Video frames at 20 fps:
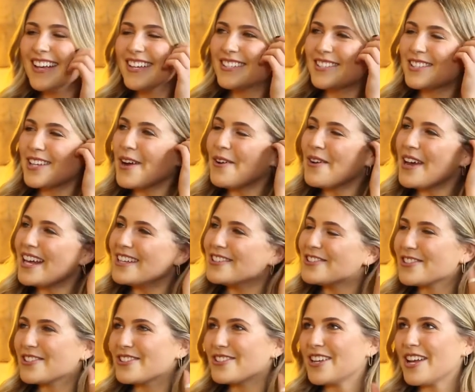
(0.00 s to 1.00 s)
So
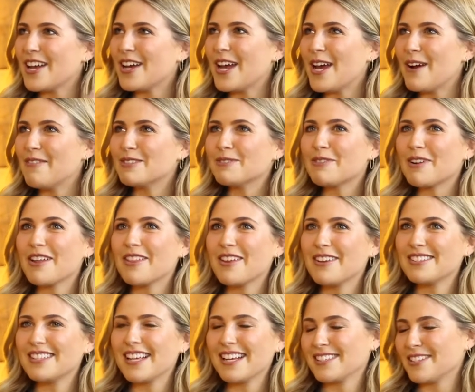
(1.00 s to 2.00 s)
it was one of
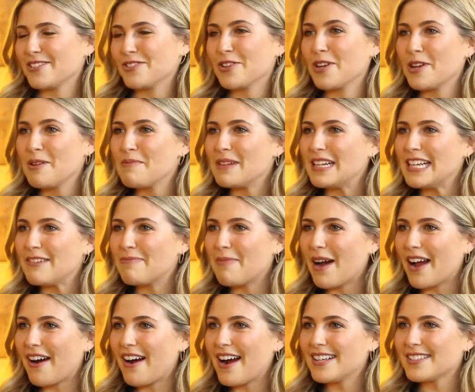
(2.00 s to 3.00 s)
those things I just couldn't believe
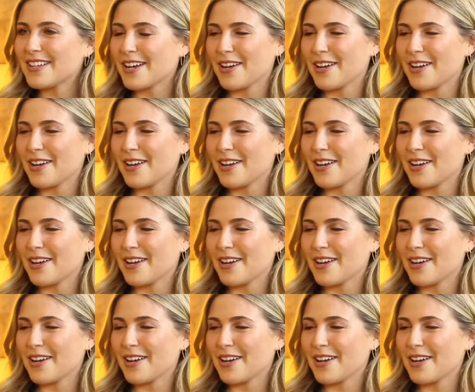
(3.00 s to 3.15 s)
my eyes.